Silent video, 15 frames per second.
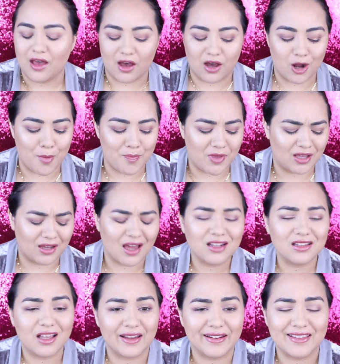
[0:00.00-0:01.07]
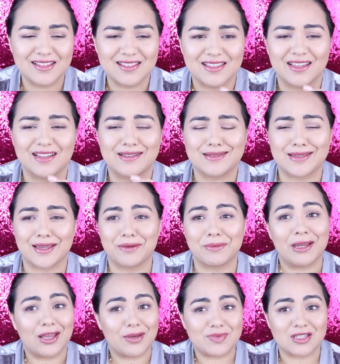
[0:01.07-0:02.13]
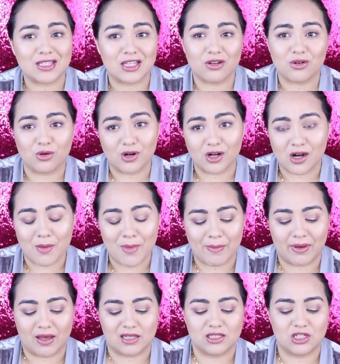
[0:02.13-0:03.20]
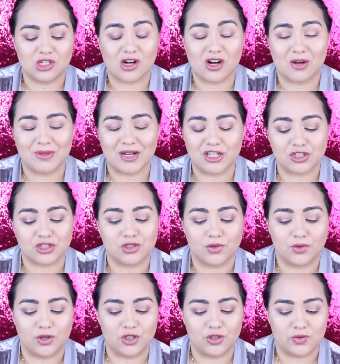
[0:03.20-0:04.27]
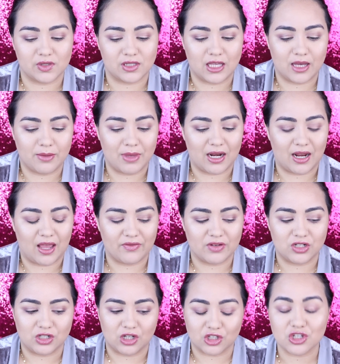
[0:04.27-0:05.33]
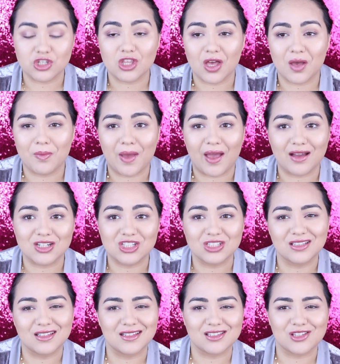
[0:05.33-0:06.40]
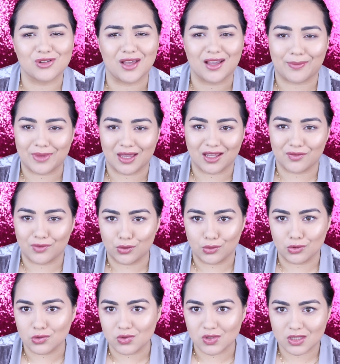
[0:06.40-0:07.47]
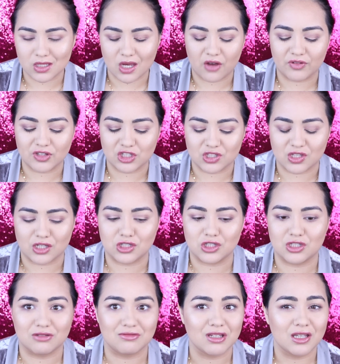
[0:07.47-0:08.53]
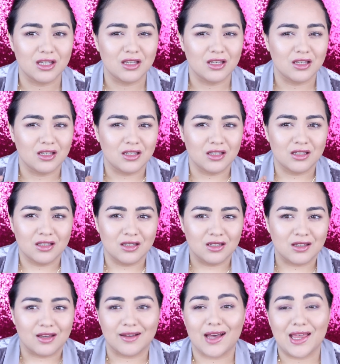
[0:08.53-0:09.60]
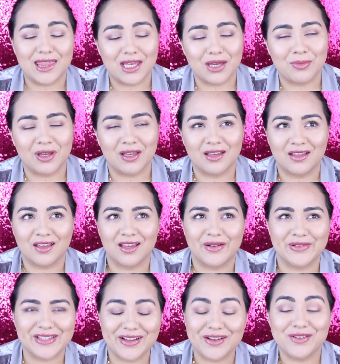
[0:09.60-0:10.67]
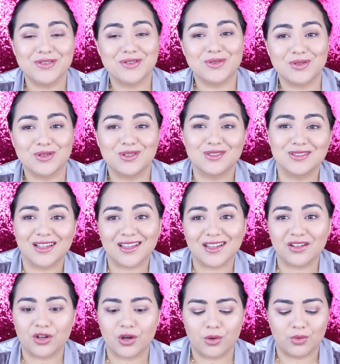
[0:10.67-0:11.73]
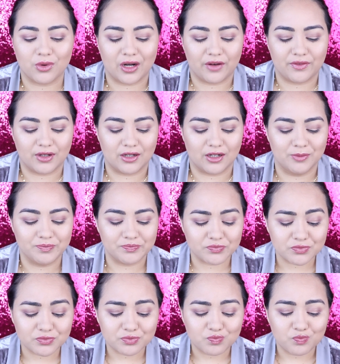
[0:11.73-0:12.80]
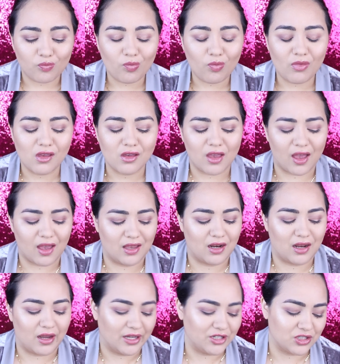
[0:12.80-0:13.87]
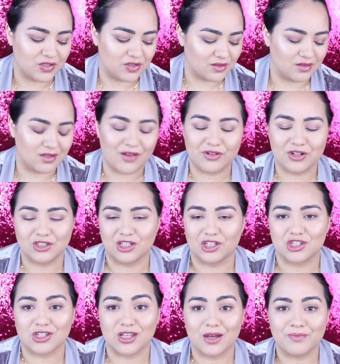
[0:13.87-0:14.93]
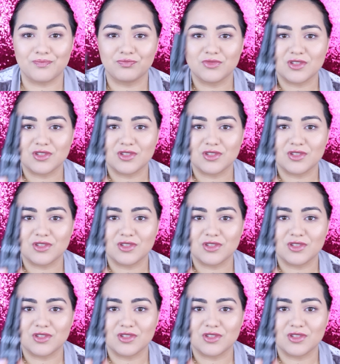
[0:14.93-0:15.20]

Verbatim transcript: Um, I got a lot of these things in my Ipsy or my BoxyCharm and I just don't use them and I haven't touched them actually. So like I'm not giving you used stuff. It's just like I got them and I was like, oh cool, like you know, whatever. And I just never touched them.